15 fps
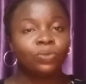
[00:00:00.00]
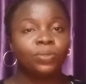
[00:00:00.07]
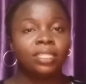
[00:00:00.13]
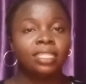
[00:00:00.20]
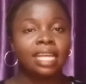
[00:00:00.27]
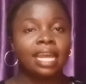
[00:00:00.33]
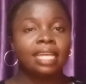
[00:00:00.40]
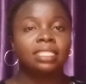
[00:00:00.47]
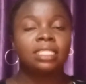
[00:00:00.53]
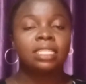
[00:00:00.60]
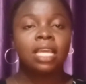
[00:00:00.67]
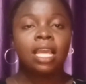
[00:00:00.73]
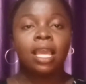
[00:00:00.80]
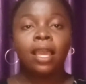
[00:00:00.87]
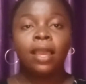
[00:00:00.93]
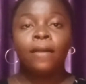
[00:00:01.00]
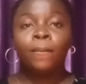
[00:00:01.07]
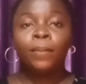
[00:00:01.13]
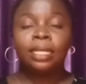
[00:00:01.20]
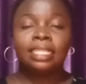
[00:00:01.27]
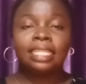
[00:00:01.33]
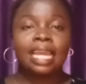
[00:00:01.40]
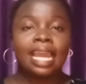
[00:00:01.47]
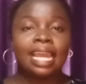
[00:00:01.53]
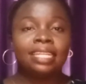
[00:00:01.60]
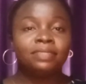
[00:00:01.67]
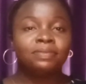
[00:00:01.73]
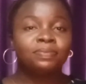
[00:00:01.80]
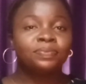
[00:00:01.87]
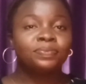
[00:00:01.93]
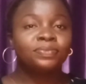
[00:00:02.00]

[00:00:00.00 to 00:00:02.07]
with that but then